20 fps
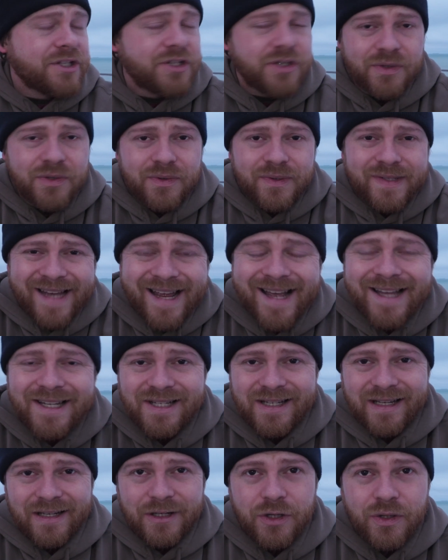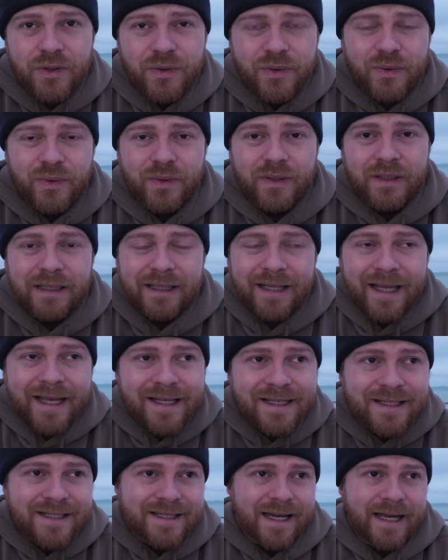to test a new
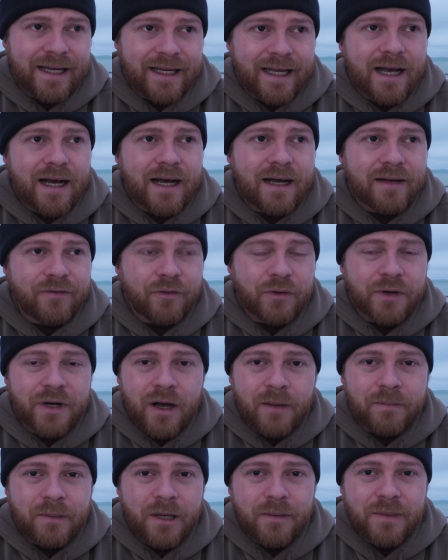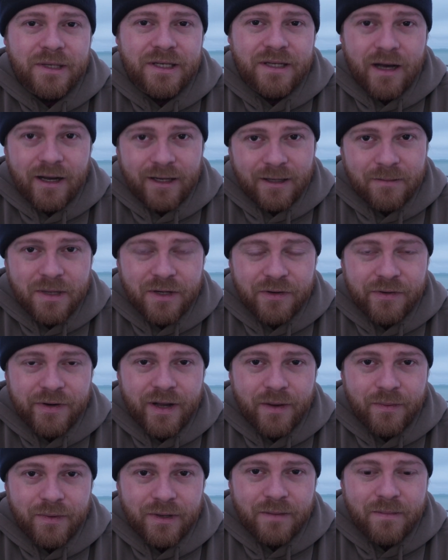lens I got for an upcoming documentary
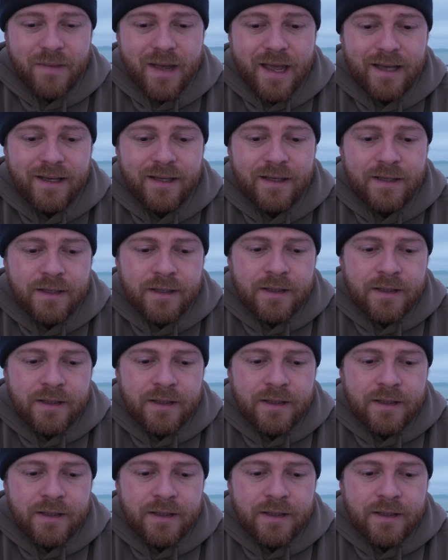I want to make.